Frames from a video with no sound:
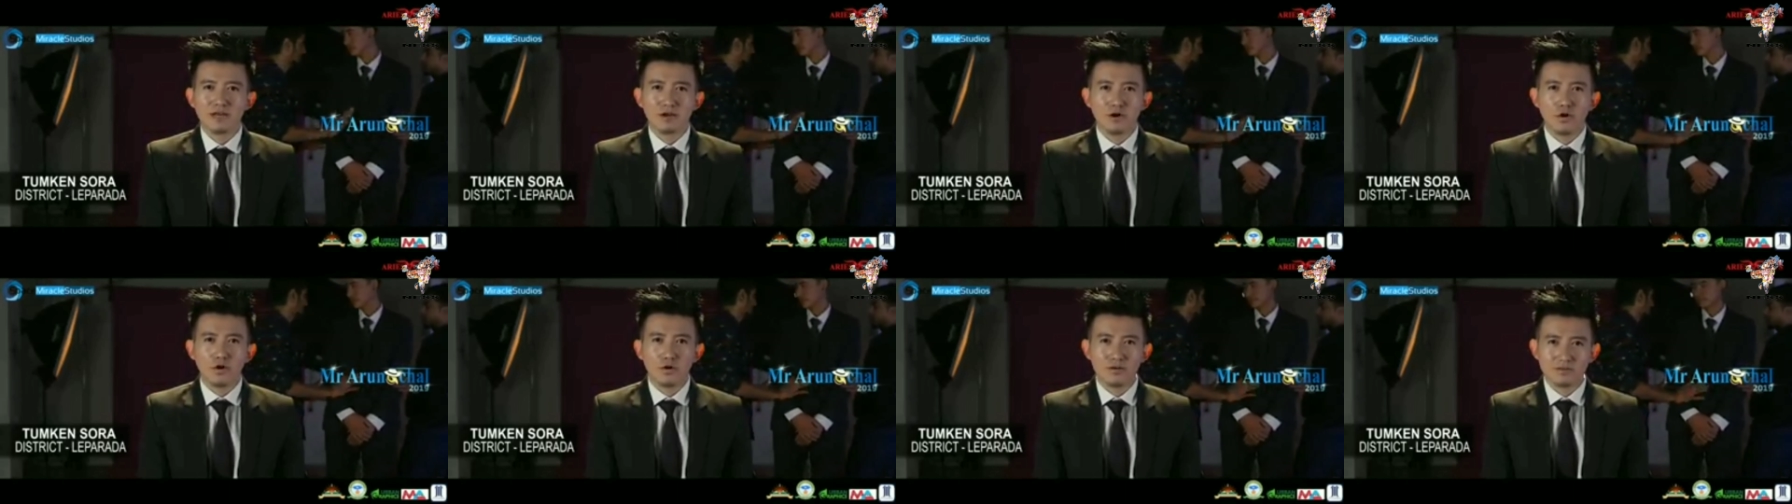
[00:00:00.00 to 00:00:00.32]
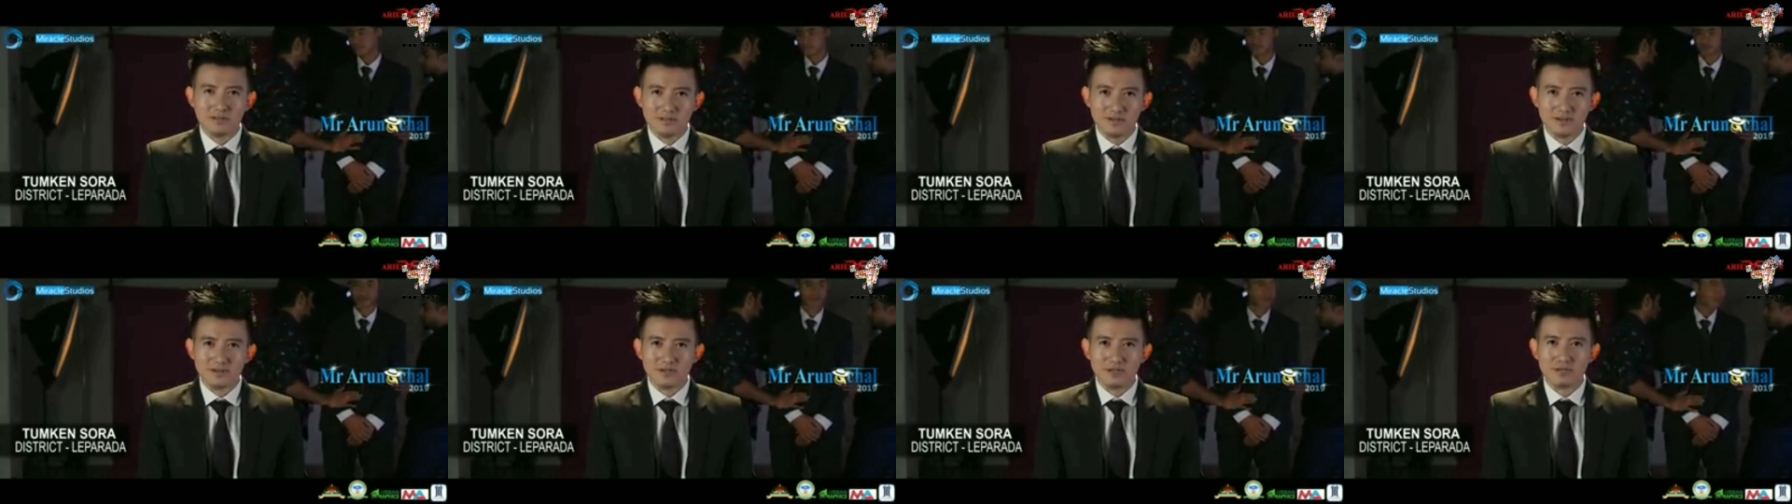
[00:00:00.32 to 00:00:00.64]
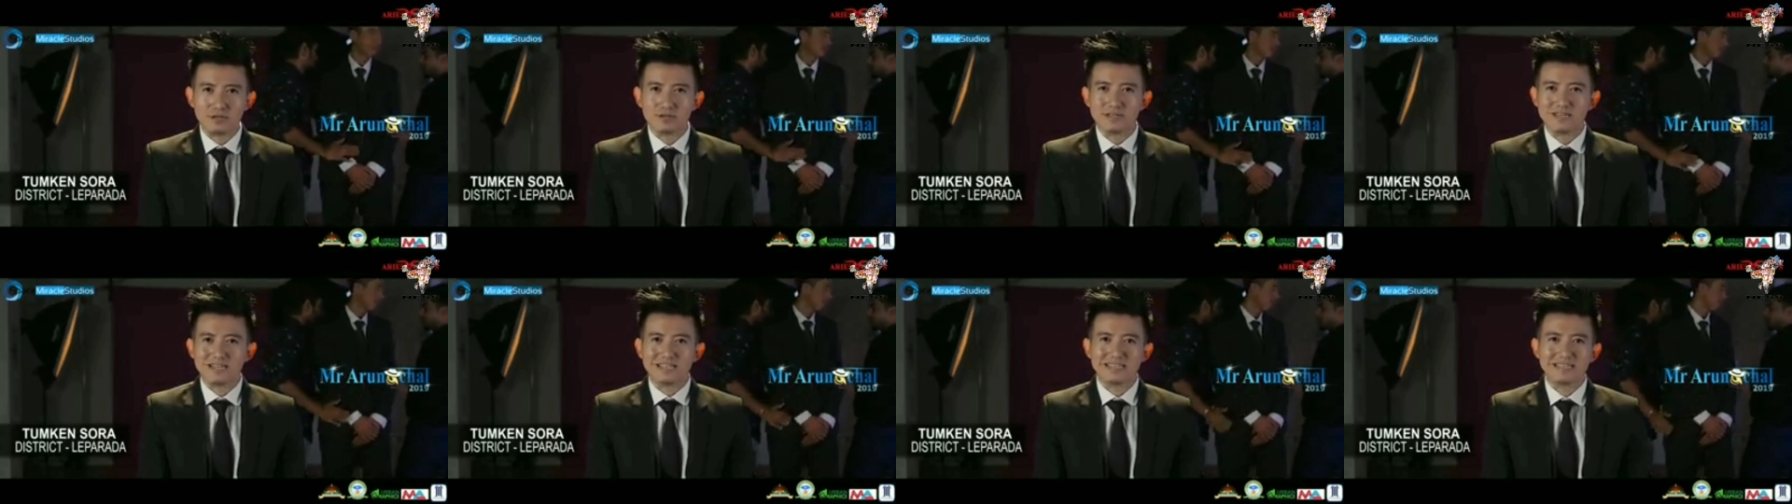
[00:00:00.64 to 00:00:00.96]
in
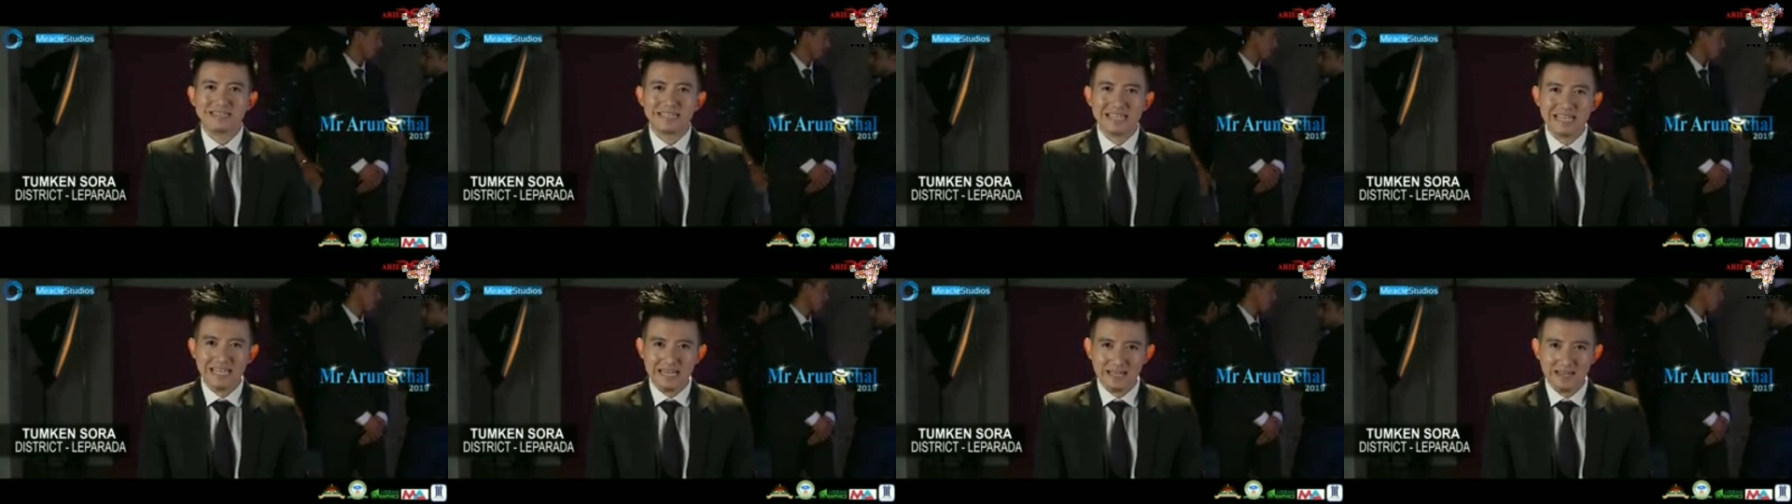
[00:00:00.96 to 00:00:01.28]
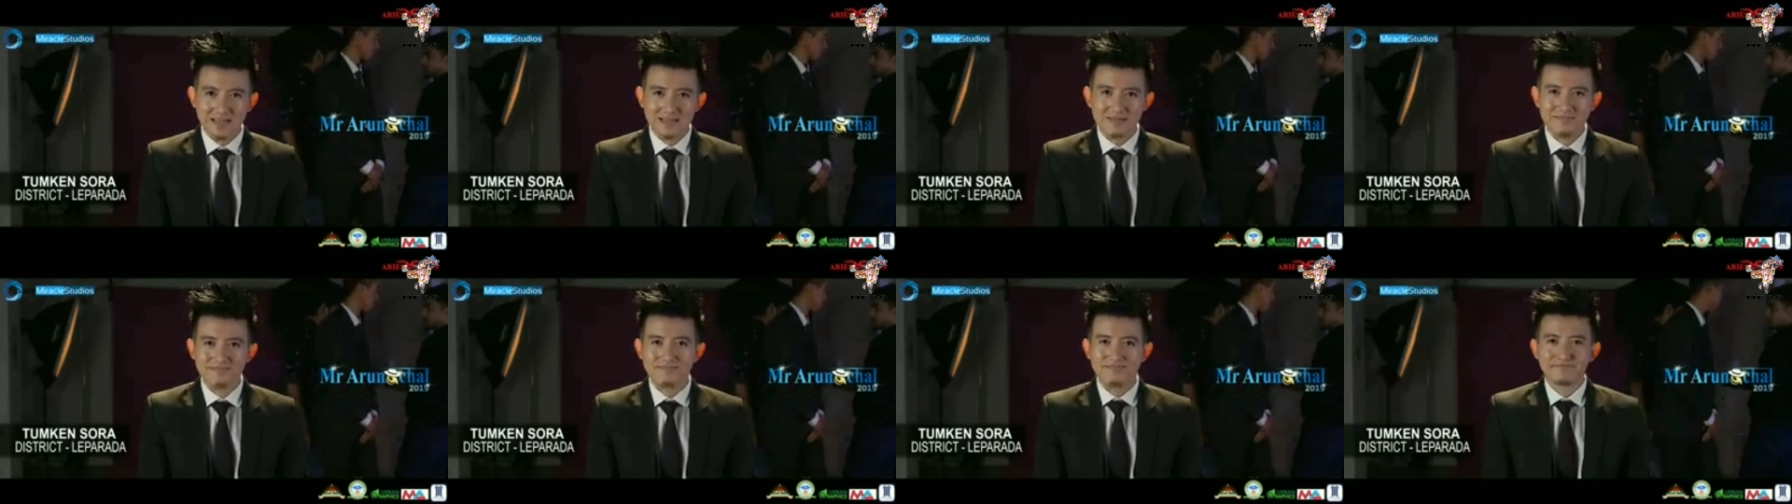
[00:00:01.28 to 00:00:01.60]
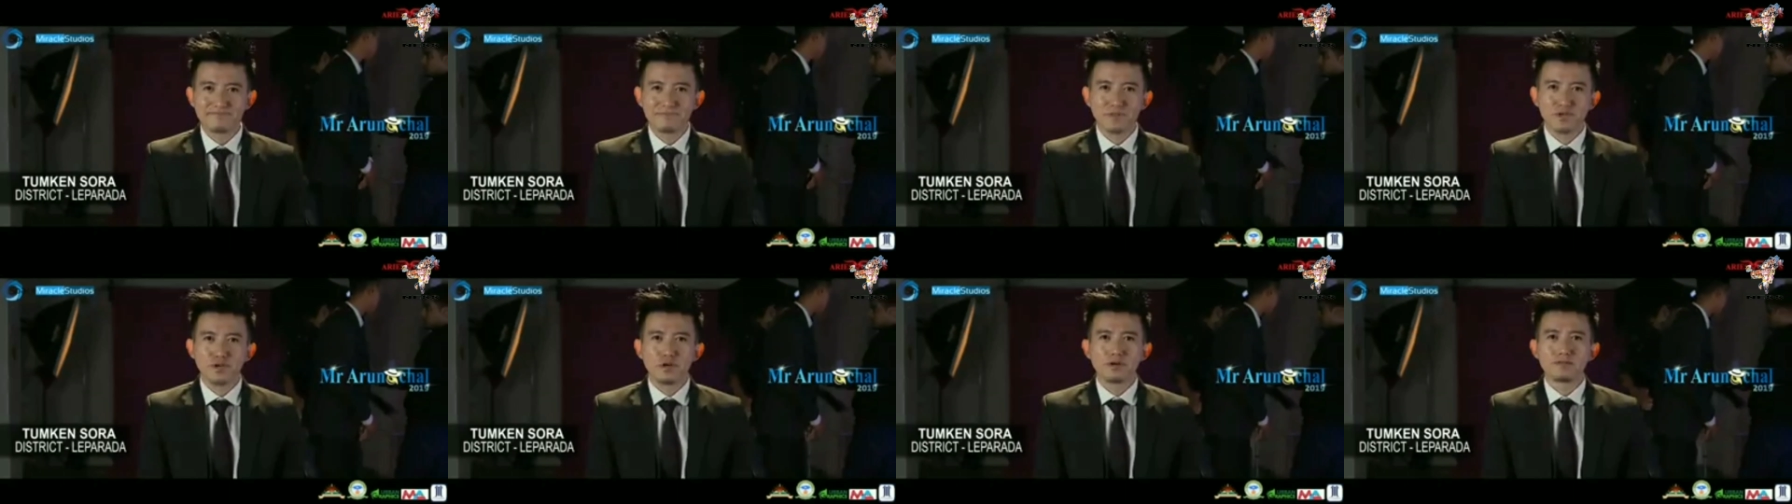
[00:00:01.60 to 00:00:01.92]
order to succeed,
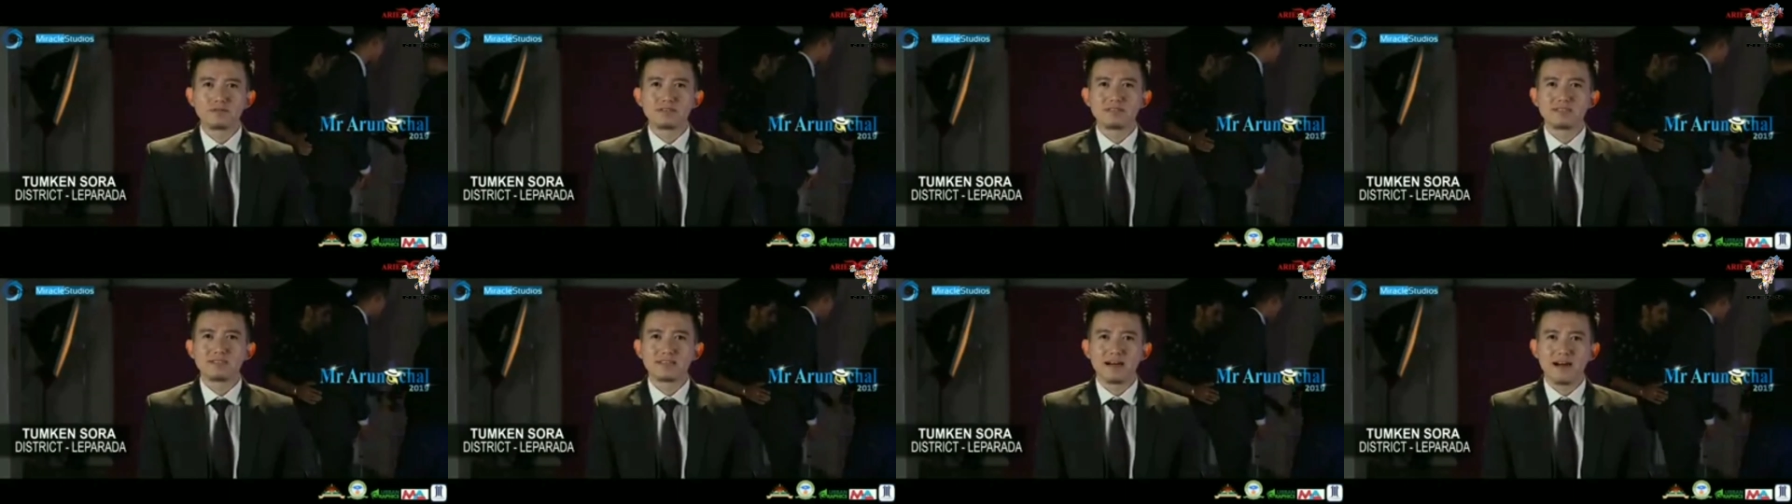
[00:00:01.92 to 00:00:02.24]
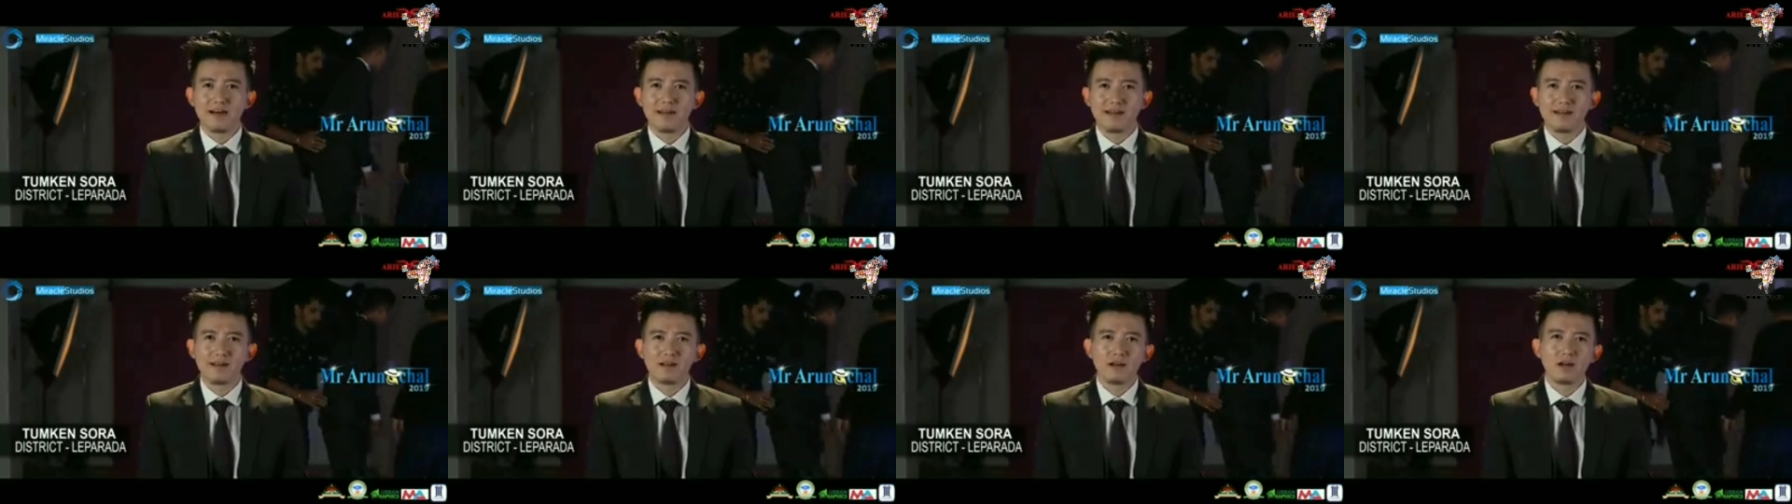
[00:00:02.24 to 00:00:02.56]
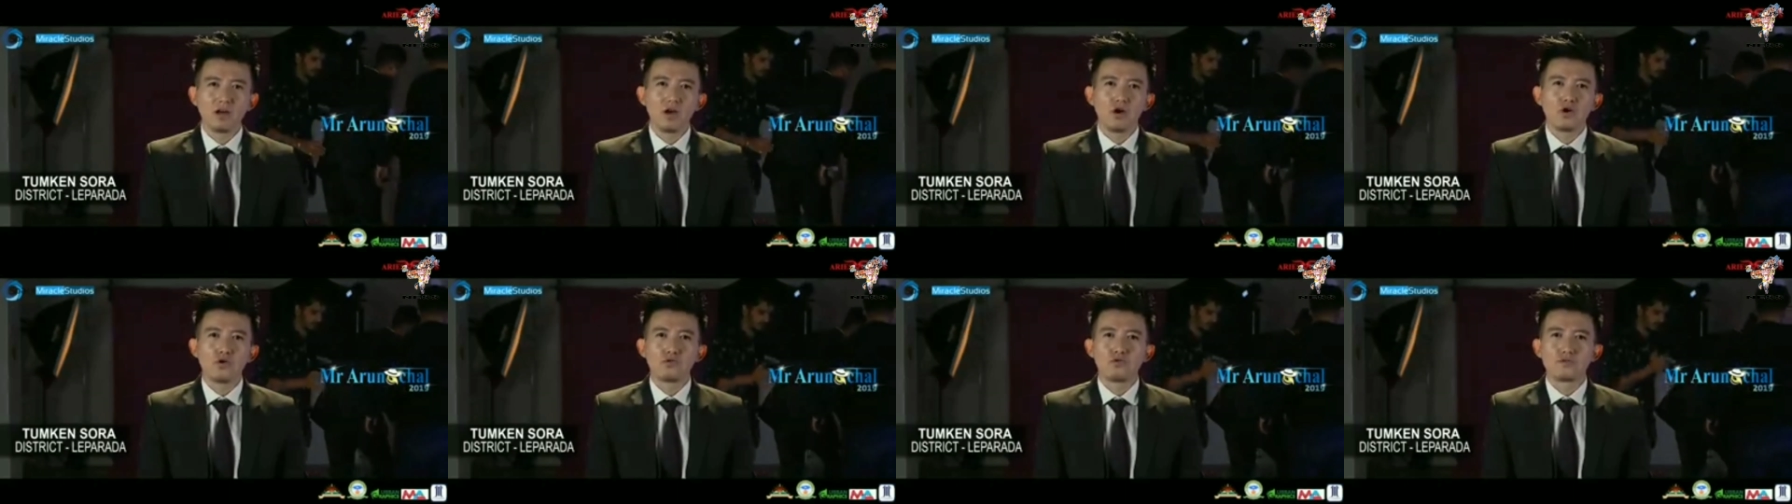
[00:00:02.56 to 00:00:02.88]
your
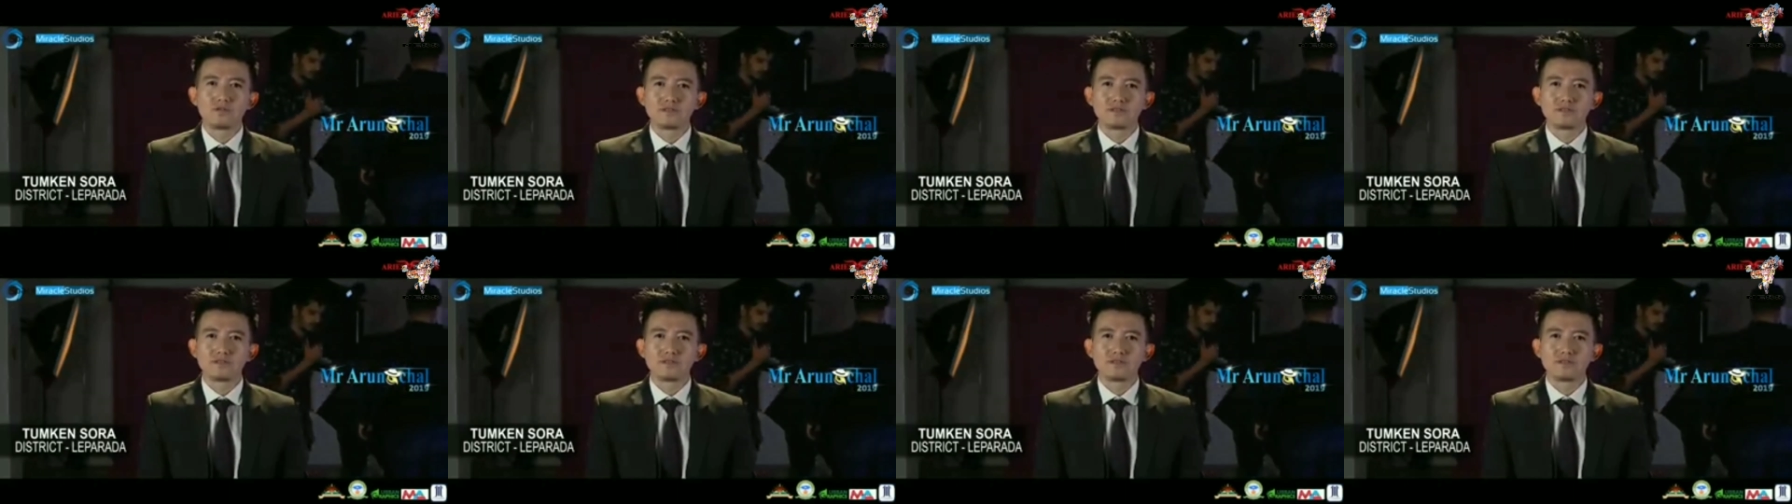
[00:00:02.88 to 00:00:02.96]
desire